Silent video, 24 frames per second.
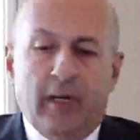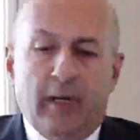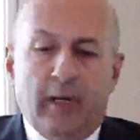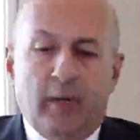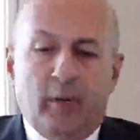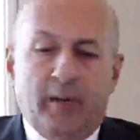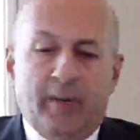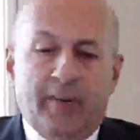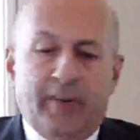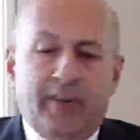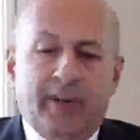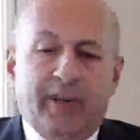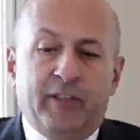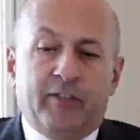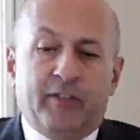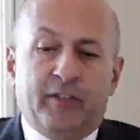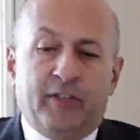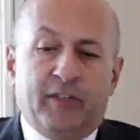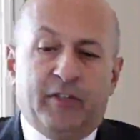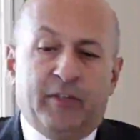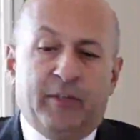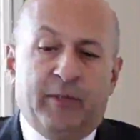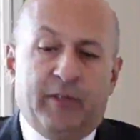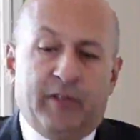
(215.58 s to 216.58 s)
We think
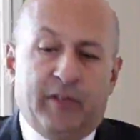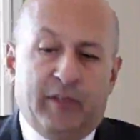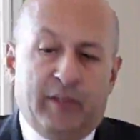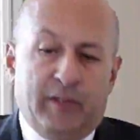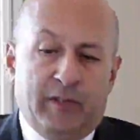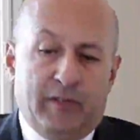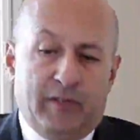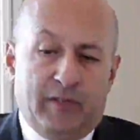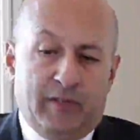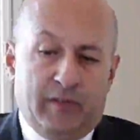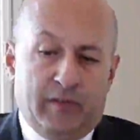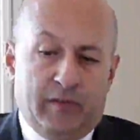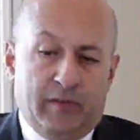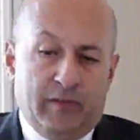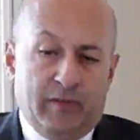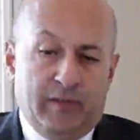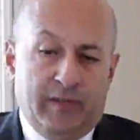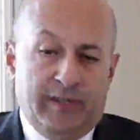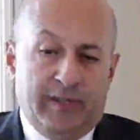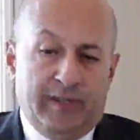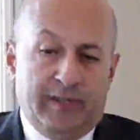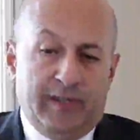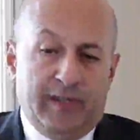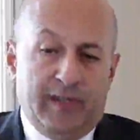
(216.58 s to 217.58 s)
trust business
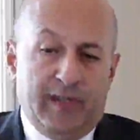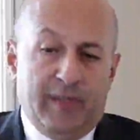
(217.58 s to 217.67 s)
is